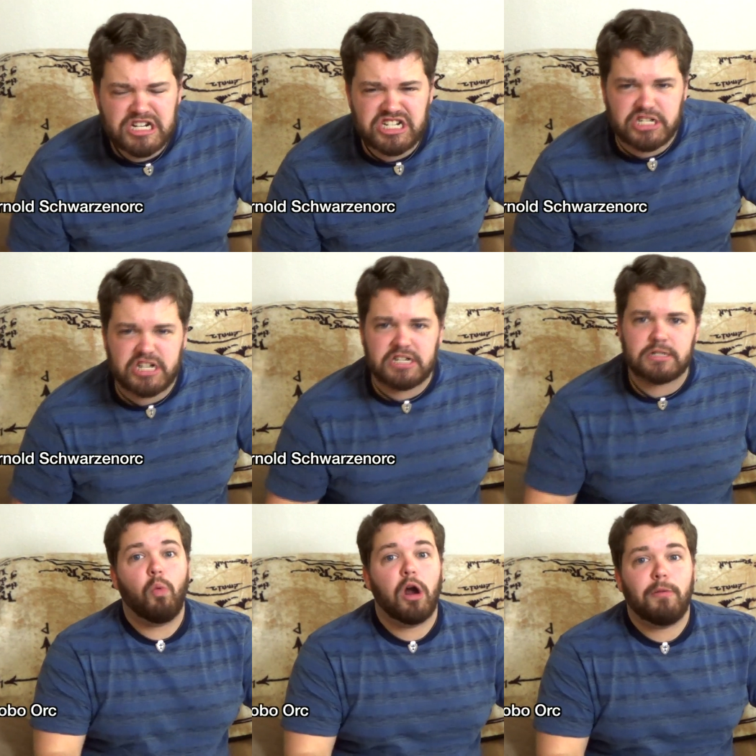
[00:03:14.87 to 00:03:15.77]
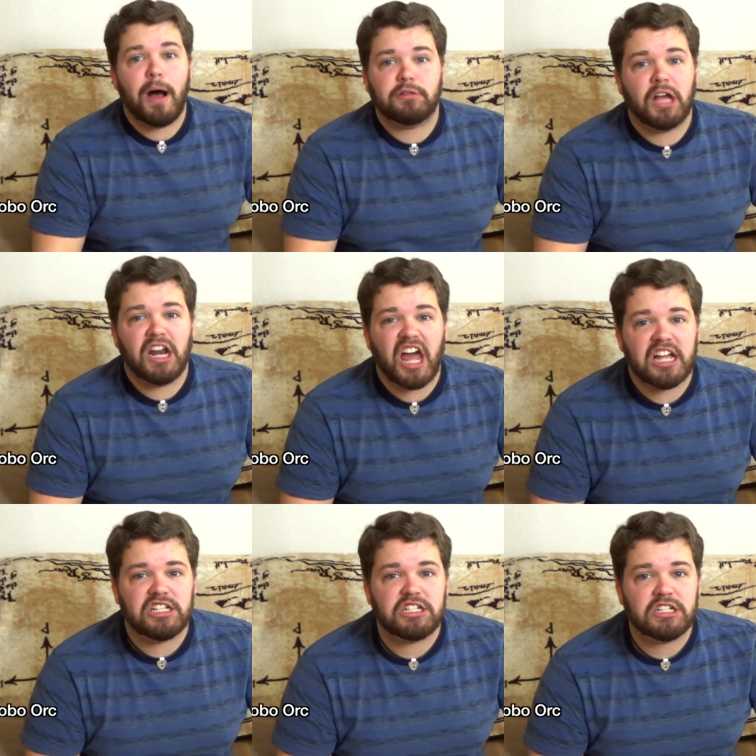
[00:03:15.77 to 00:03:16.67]
eating. What about their
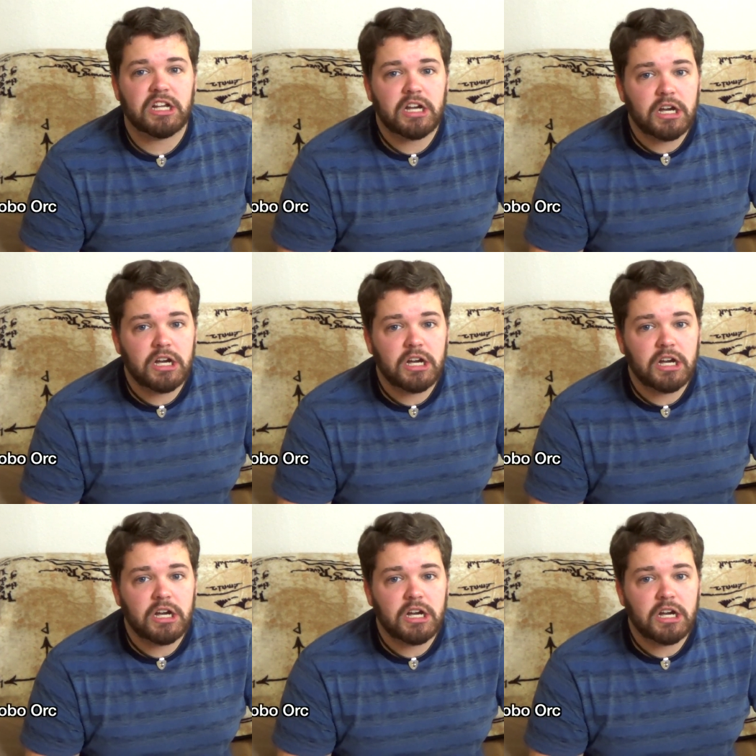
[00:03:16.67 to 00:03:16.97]
legs?